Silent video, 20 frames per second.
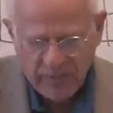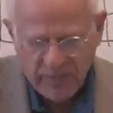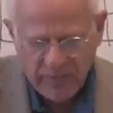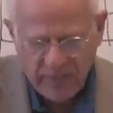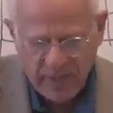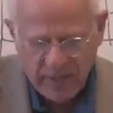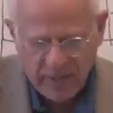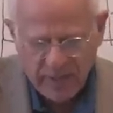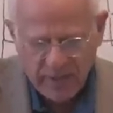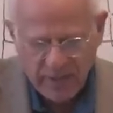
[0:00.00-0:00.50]

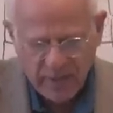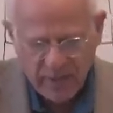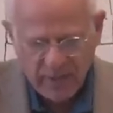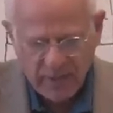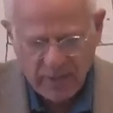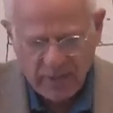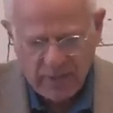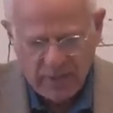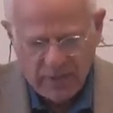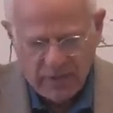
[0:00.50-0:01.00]
think
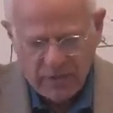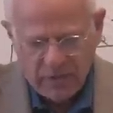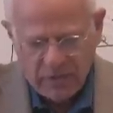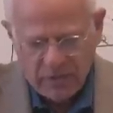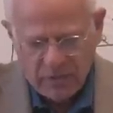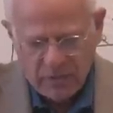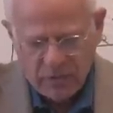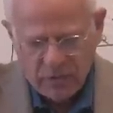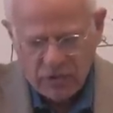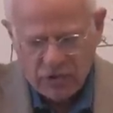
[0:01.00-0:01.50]

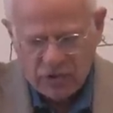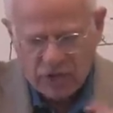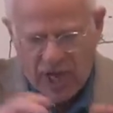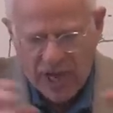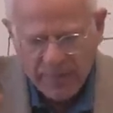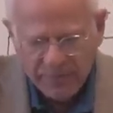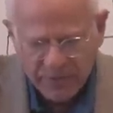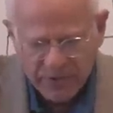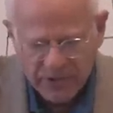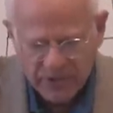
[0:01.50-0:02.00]

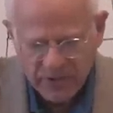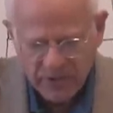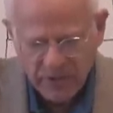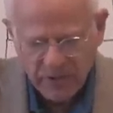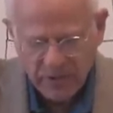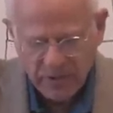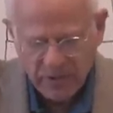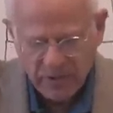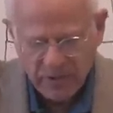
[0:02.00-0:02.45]
shapes